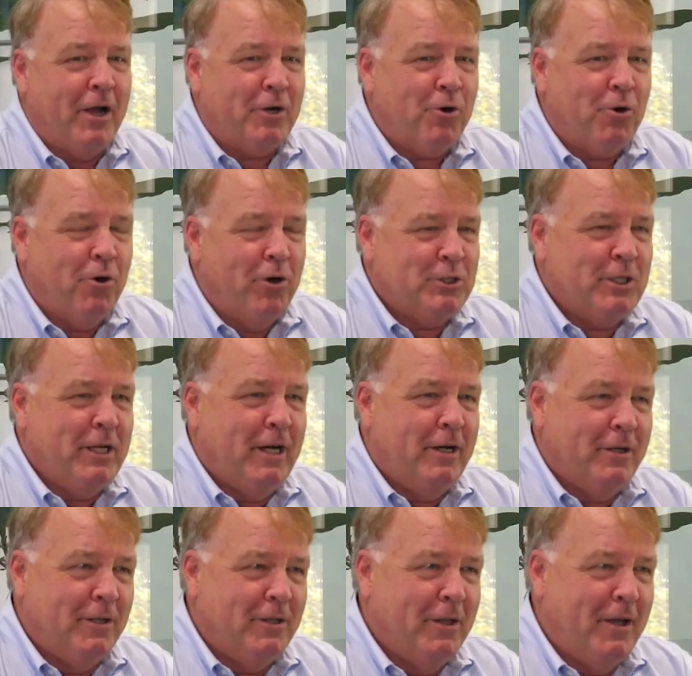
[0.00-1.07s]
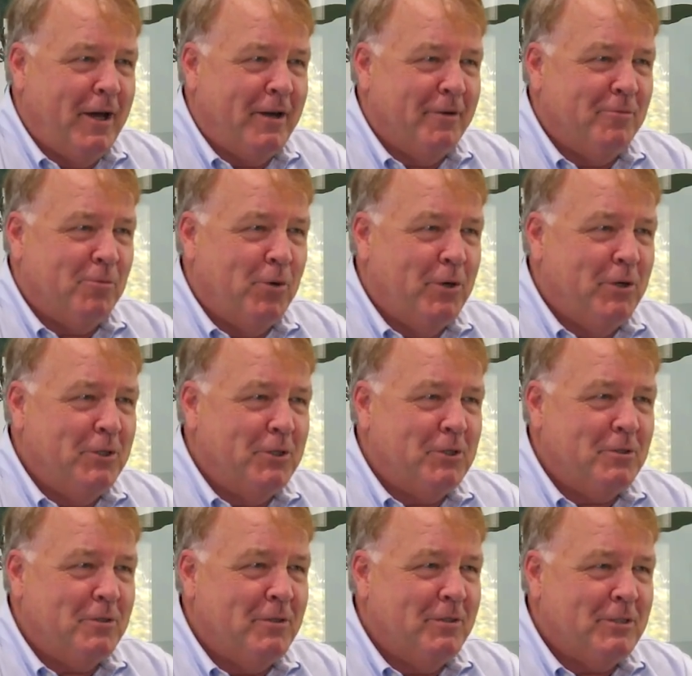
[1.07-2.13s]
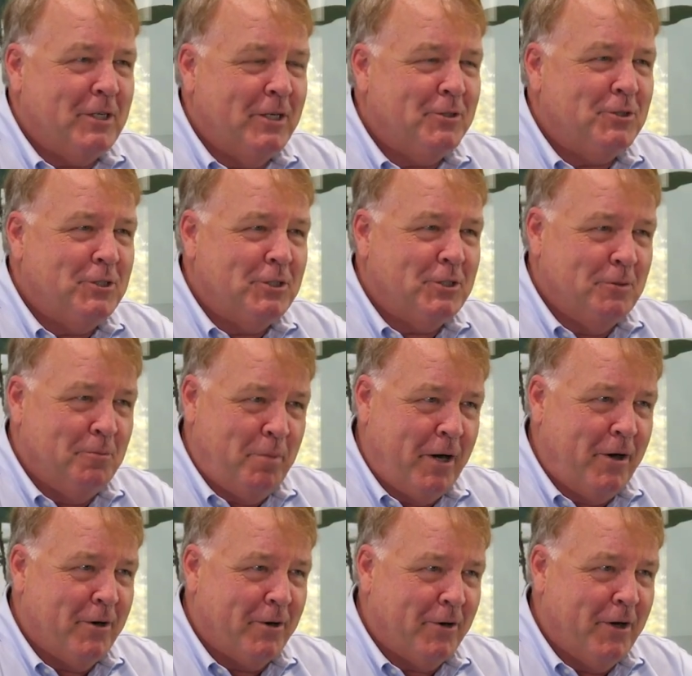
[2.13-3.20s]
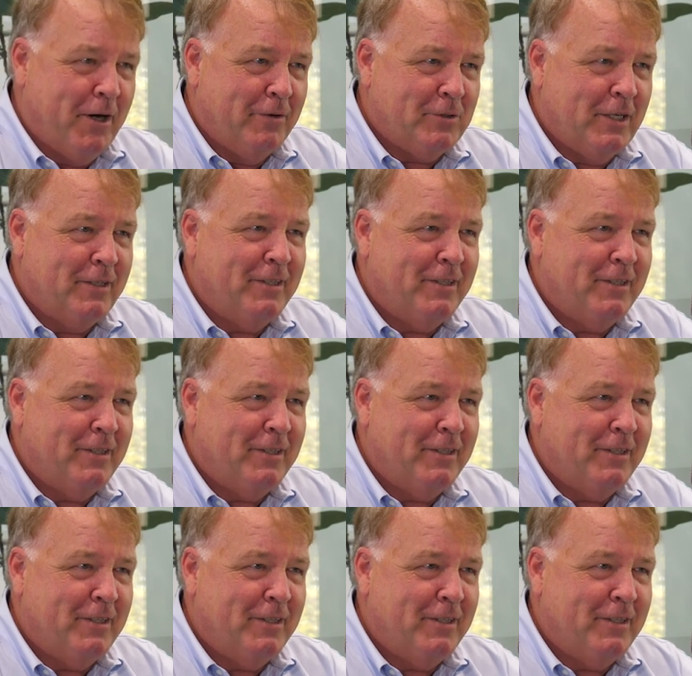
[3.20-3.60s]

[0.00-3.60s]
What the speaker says: I cross out a lot of words, sentences, and paragraphs.